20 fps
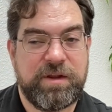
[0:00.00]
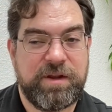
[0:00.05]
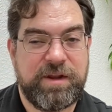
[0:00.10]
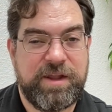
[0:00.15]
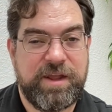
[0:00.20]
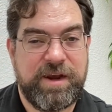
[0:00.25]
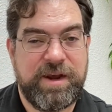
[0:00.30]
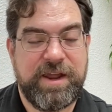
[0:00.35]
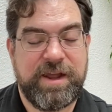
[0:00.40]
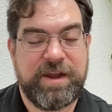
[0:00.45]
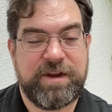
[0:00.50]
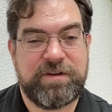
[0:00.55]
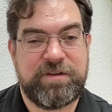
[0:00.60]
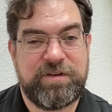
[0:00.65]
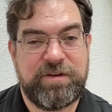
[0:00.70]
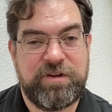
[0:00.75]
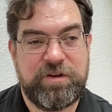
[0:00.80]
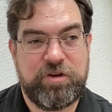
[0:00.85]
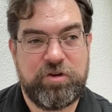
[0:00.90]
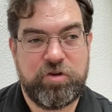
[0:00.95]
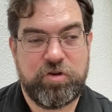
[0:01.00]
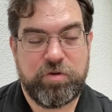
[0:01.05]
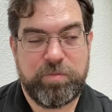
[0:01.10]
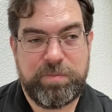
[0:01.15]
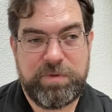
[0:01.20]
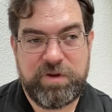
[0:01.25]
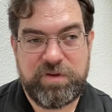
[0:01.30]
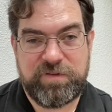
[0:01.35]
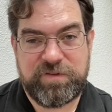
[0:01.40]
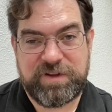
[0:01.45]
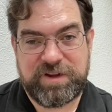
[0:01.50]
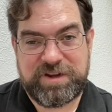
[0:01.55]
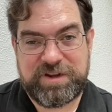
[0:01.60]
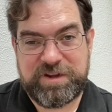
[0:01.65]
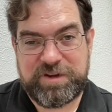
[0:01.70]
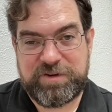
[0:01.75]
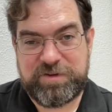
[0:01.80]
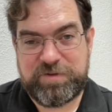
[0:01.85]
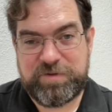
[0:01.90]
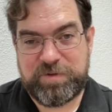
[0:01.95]
connect your music
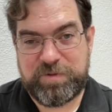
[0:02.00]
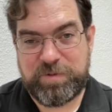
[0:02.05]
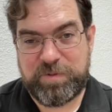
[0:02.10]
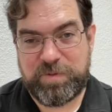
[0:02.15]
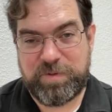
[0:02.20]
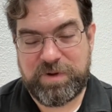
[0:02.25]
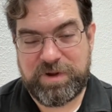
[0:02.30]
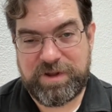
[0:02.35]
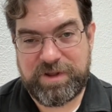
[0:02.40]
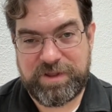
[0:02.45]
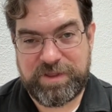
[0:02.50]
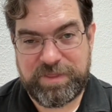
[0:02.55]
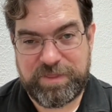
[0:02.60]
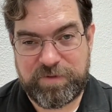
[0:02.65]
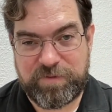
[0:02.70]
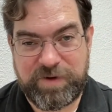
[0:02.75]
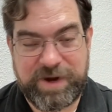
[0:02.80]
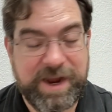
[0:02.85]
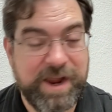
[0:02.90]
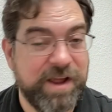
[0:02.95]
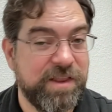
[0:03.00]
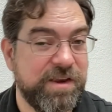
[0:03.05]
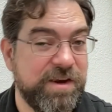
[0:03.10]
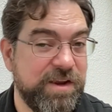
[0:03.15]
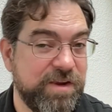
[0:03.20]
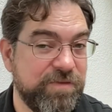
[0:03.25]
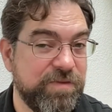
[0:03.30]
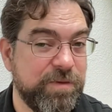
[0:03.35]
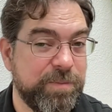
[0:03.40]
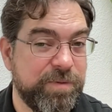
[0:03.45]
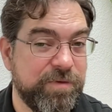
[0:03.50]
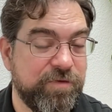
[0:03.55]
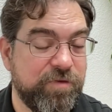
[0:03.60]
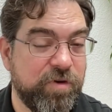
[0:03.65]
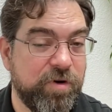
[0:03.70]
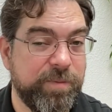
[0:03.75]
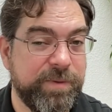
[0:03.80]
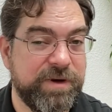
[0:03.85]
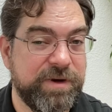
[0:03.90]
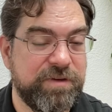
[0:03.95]
to the reality of the
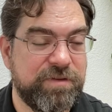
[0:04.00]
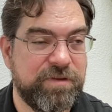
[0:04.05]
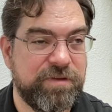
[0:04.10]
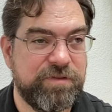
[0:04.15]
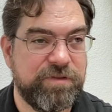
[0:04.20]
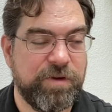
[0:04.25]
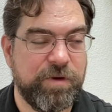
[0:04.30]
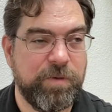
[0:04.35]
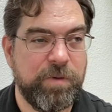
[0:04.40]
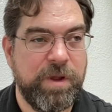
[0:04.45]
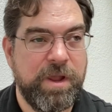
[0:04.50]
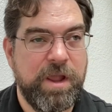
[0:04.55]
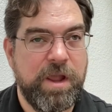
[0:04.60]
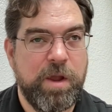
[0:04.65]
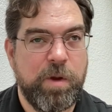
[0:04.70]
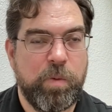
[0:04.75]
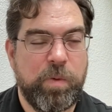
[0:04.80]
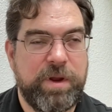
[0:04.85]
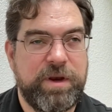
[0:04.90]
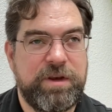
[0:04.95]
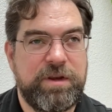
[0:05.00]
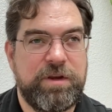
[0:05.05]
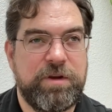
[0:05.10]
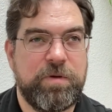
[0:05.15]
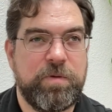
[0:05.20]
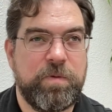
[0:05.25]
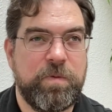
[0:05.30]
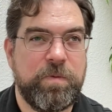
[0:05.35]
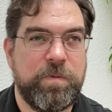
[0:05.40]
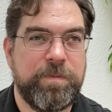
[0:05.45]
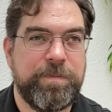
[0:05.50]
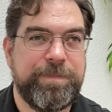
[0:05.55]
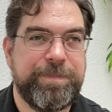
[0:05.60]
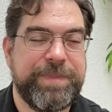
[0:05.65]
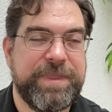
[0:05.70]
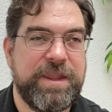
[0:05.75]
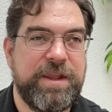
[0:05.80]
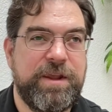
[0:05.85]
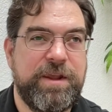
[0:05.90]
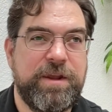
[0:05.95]
performance. So when you
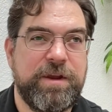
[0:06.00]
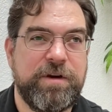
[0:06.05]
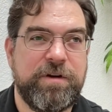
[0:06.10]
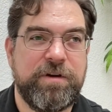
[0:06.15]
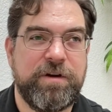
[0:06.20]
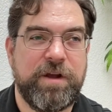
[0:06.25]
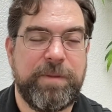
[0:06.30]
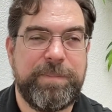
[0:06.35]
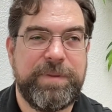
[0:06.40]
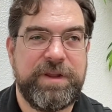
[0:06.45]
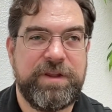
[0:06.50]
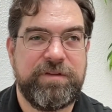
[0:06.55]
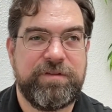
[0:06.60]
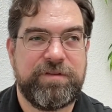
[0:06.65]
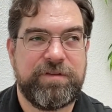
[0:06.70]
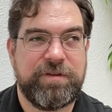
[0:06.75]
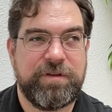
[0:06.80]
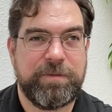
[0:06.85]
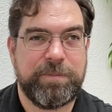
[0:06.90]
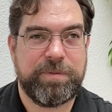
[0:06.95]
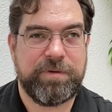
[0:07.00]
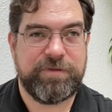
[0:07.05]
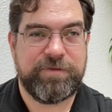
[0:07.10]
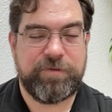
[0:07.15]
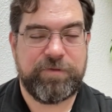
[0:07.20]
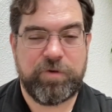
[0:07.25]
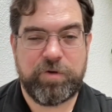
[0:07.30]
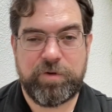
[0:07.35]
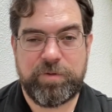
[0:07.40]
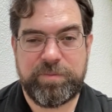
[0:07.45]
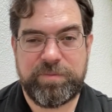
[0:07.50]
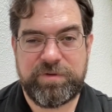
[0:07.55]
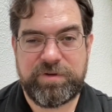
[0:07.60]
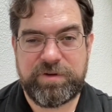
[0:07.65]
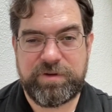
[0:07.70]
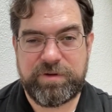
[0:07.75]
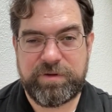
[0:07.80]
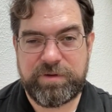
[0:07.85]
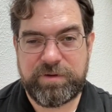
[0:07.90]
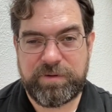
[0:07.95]
hear a piece performed
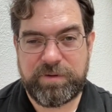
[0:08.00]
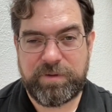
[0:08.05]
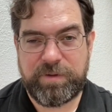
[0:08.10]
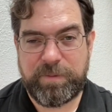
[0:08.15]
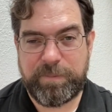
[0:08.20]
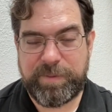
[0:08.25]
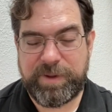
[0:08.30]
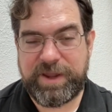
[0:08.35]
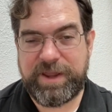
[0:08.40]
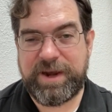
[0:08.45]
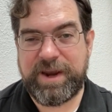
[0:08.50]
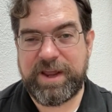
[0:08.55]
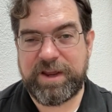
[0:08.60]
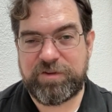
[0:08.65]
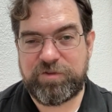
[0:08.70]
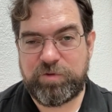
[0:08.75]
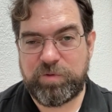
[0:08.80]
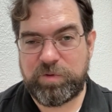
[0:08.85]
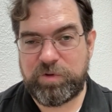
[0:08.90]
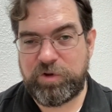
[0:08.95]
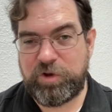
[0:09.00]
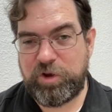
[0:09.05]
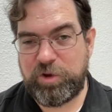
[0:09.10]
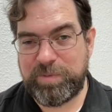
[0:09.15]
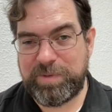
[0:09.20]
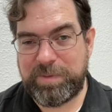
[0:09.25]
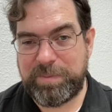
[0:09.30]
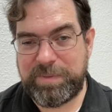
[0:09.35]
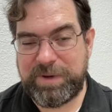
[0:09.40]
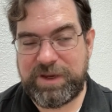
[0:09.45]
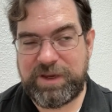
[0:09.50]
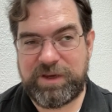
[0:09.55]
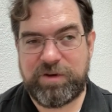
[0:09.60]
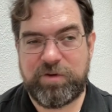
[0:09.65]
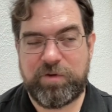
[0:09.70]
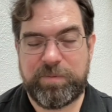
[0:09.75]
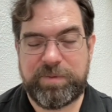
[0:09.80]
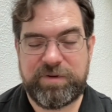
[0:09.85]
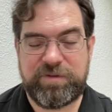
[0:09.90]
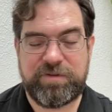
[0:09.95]
by an actual human being
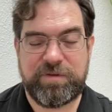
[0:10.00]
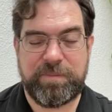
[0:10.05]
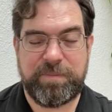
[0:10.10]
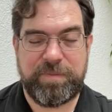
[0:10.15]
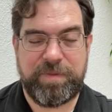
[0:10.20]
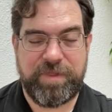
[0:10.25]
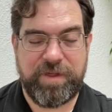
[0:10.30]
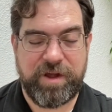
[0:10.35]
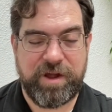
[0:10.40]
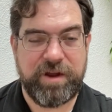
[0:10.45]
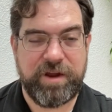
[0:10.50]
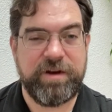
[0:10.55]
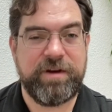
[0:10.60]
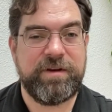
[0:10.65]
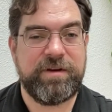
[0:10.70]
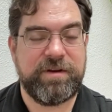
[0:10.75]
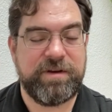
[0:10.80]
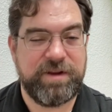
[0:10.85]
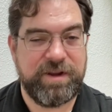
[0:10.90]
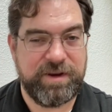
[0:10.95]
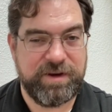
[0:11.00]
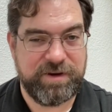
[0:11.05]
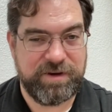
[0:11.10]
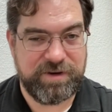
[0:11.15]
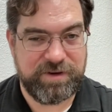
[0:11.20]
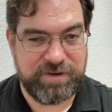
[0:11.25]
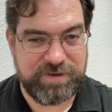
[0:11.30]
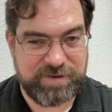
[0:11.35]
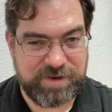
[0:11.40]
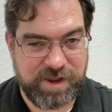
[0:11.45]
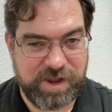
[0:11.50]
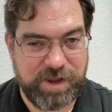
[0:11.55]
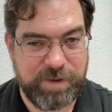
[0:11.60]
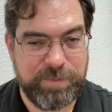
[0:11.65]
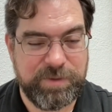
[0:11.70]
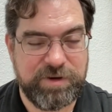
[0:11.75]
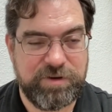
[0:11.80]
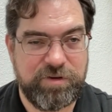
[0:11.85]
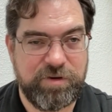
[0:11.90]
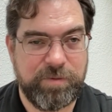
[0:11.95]
who put some thought and
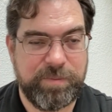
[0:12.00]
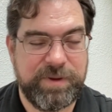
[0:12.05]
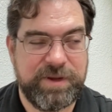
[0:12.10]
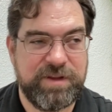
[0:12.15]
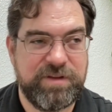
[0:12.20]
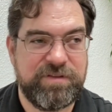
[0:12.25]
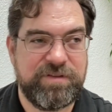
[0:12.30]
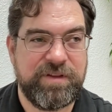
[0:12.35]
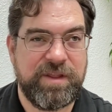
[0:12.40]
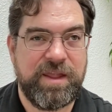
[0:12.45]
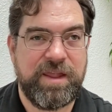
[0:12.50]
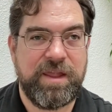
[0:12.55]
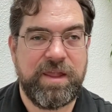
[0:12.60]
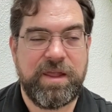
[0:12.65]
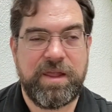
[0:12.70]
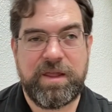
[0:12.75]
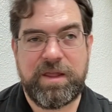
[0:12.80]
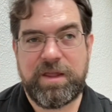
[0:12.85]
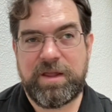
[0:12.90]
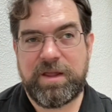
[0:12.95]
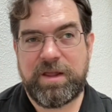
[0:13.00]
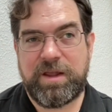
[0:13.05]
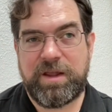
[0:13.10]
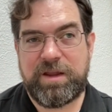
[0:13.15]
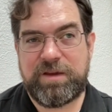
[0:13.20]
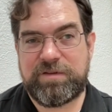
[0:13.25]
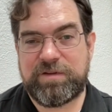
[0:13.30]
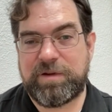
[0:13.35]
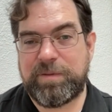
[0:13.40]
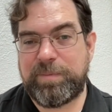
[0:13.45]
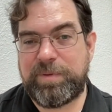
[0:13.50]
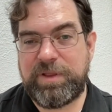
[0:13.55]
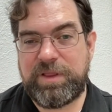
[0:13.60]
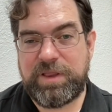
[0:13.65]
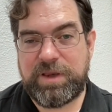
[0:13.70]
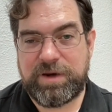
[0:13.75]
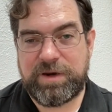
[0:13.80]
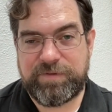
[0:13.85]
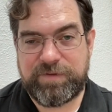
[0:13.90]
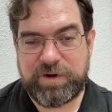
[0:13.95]
time into your piece, it's a
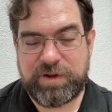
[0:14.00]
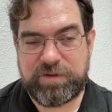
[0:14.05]
completely different